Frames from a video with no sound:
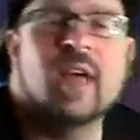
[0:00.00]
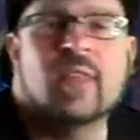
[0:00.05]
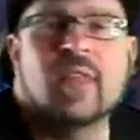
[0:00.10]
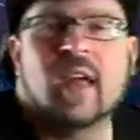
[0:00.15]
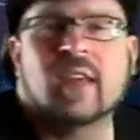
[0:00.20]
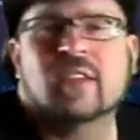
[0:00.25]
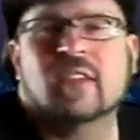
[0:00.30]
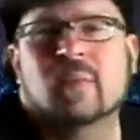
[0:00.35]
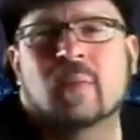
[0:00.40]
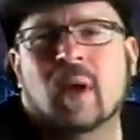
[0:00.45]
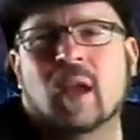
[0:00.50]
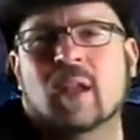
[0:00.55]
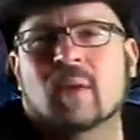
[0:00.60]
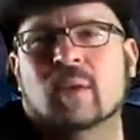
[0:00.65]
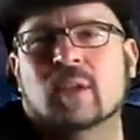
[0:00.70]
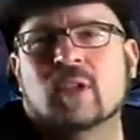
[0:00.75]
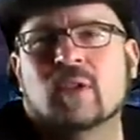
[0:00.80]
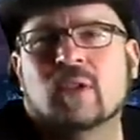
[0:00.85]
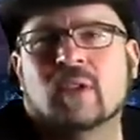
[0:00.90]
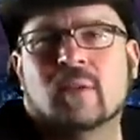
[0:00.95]
That's the problem
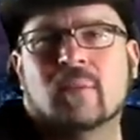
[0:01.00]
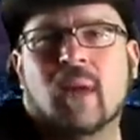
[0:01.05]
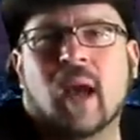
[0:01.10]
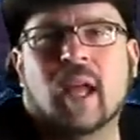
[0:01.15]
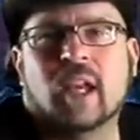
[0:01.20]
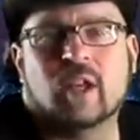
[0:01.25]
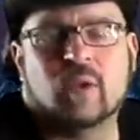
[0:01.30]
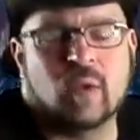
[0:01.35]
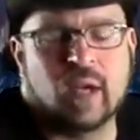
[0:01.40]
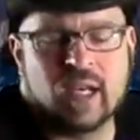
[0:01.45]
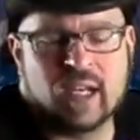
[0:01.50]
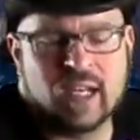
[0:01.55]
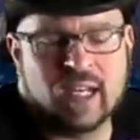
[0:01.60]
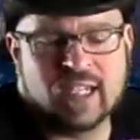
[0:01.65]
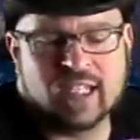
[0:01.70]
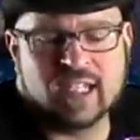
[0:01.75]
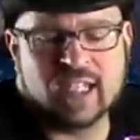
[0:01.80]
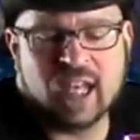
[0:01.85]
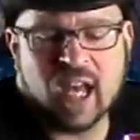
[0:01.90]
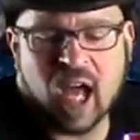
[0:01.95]
with using body weight.
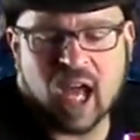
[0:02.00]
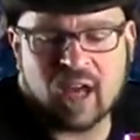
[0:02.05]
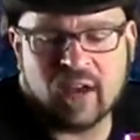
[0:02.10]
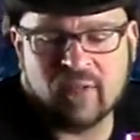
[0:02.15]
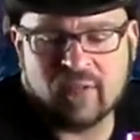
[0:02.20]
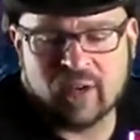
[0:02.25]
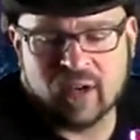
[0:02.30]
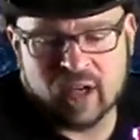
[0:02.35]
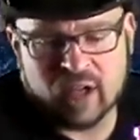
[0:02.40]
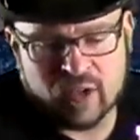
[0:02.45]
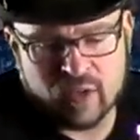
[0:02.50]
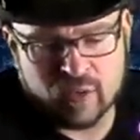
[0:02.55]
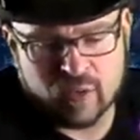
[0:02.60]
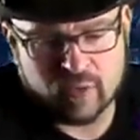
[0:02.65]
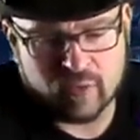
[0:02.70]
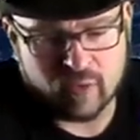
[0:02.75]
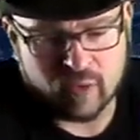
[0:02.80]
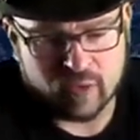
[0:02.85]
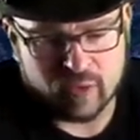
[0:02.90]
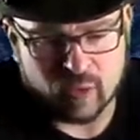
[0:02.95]
It's not a very
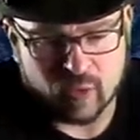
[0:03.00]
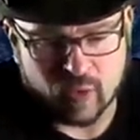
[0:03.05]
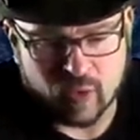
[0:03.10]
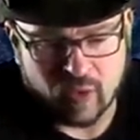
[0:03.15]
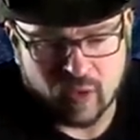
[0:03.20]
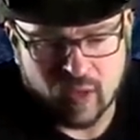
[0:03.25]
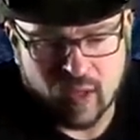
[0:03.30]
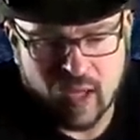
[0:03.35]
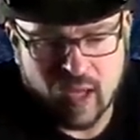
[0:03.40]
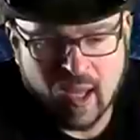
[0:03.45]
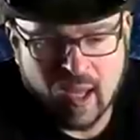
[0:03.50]
useful tool.